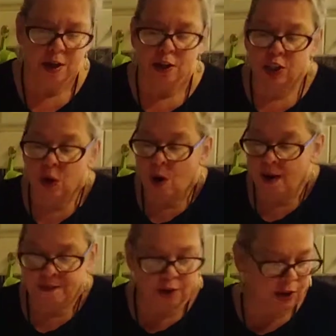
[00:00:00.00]
So our
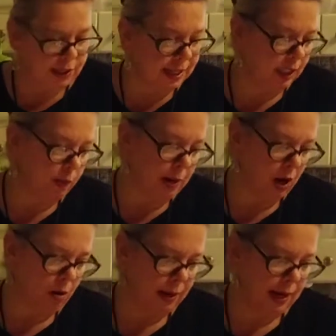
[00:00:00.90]
first
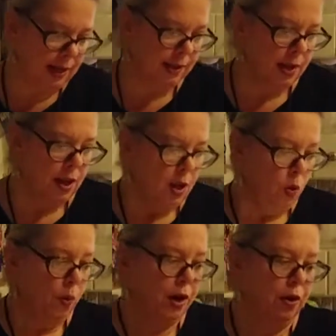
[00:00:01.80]
experiment,
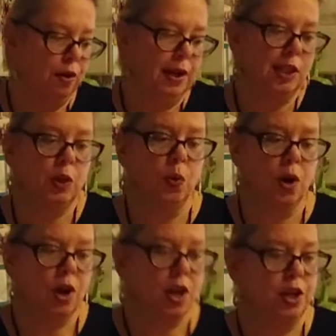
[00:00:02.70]
we are going to
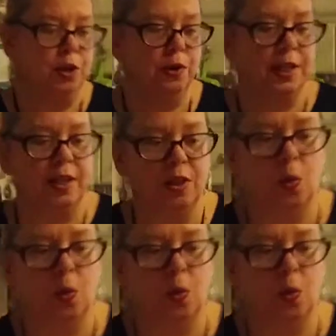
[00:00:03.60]
work on using the